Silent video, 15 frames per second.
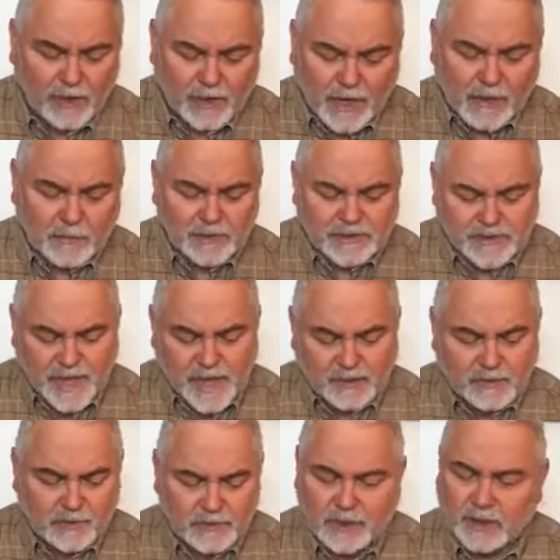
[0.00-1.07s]
He was saying
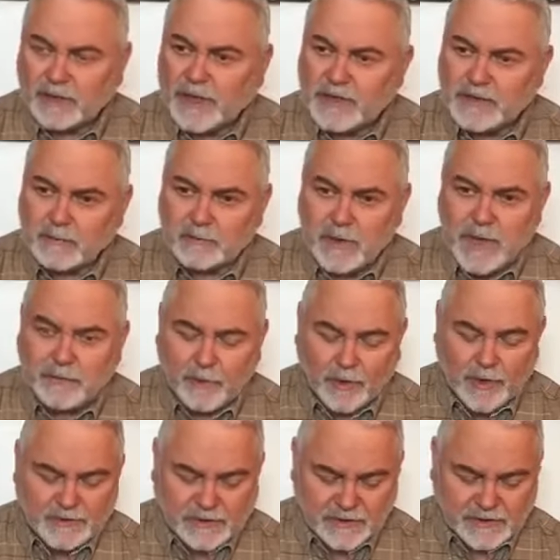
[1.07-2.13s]
to the Galatian people
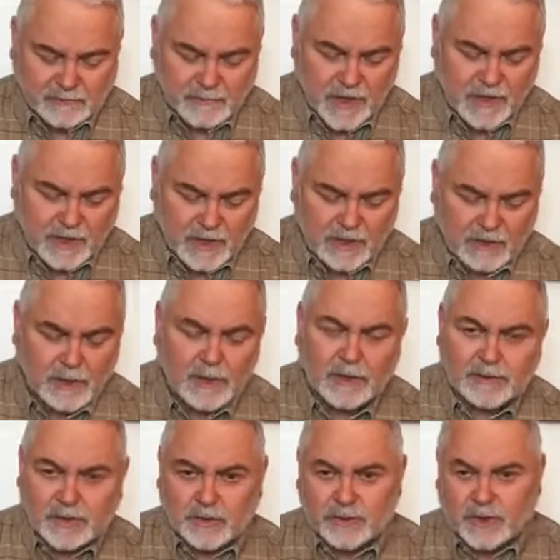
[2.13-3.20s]
as he's speaking
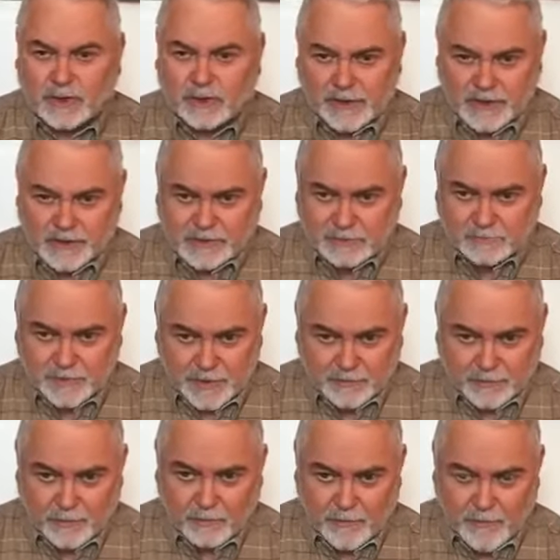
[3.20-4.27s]
to the Galatian
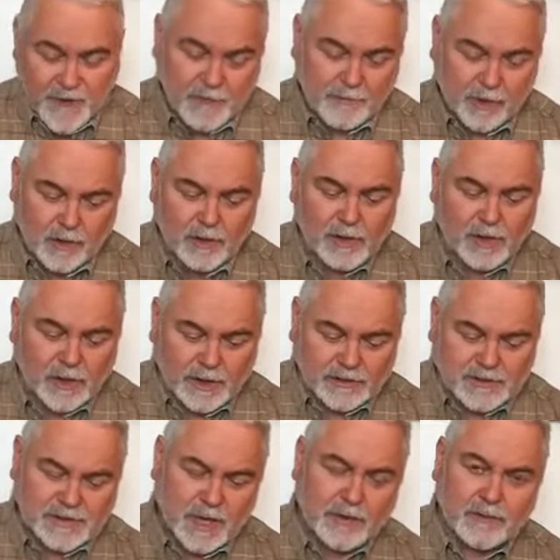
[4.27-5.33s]
people, remember it's
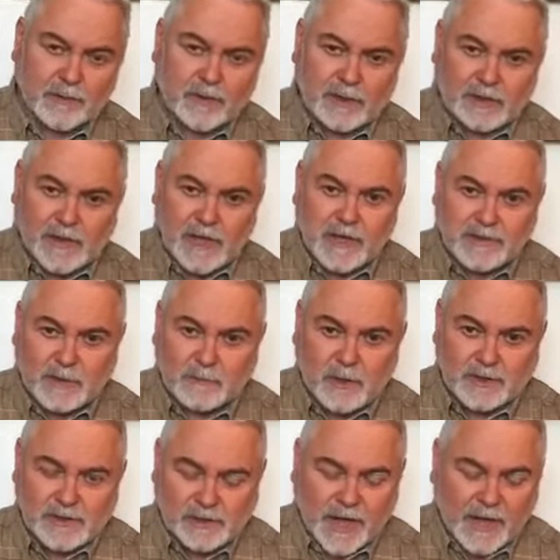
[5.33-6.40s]
southern Galatia
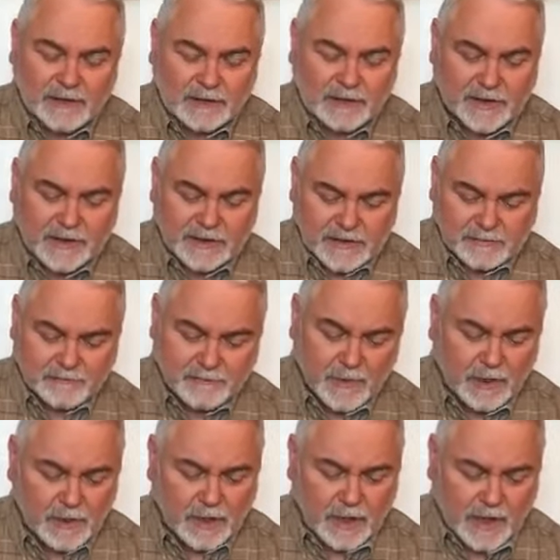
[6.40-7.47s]
most likely that he's,
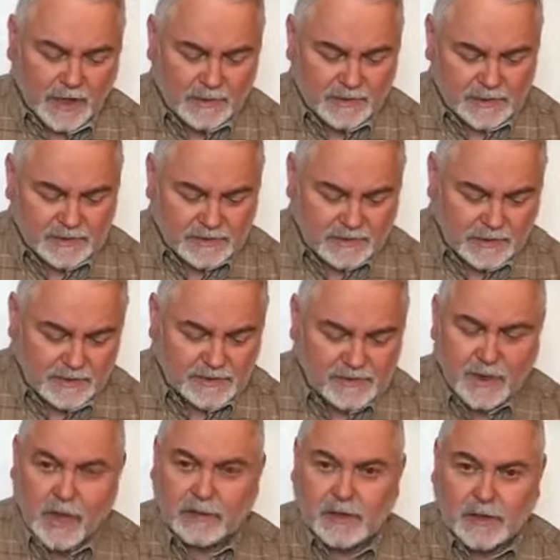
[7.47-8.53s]
uh, he's, he's
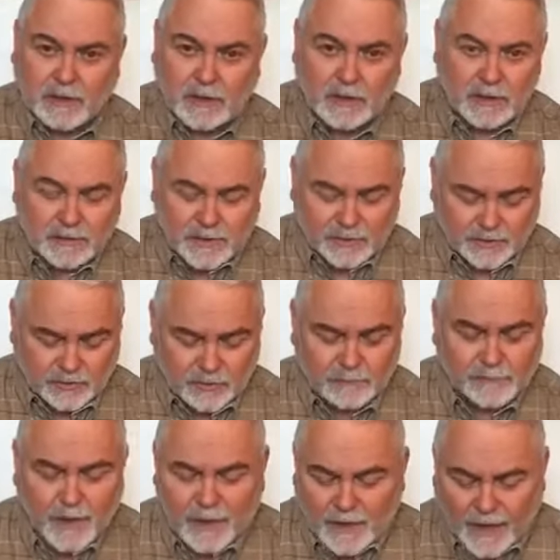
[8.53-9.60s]
talking to,
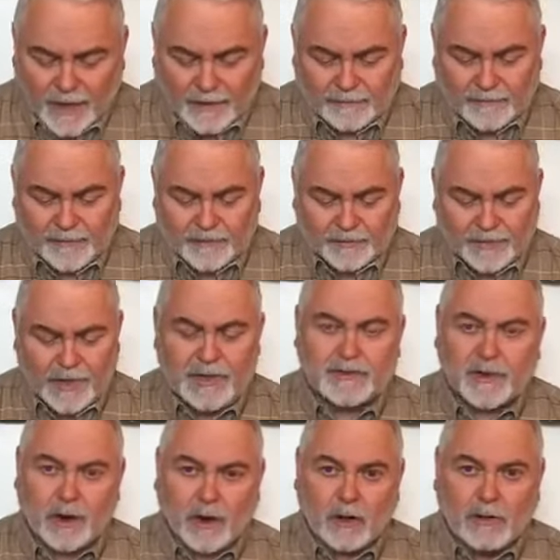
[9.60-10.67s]
and these are